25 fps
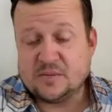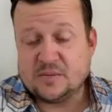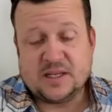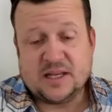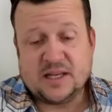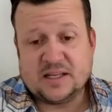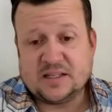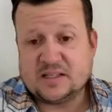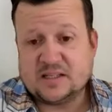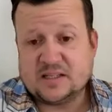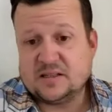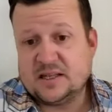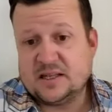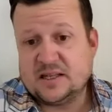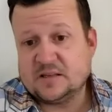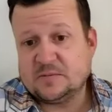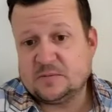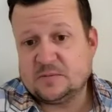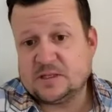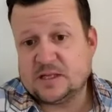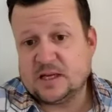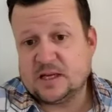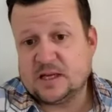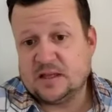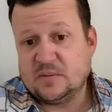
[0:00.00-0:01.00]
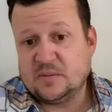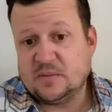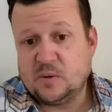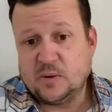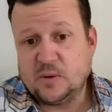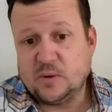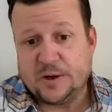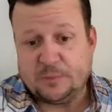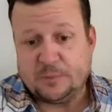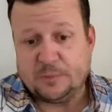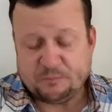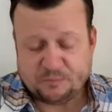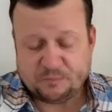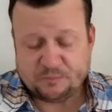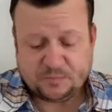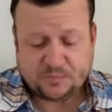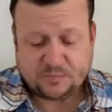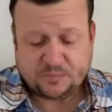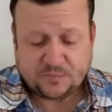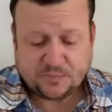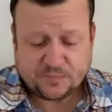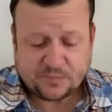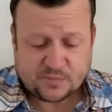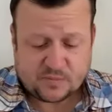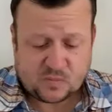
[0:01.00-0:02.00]
But that's beside the point.
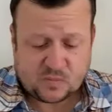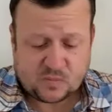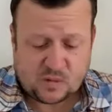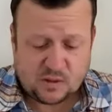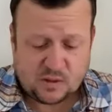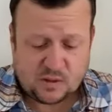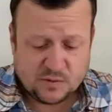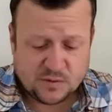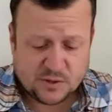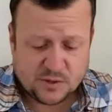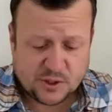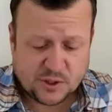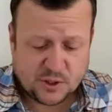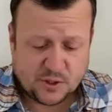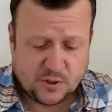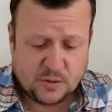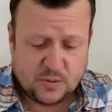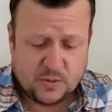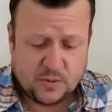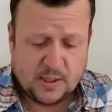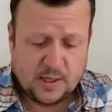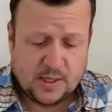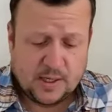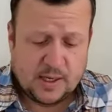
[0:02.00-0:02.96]
So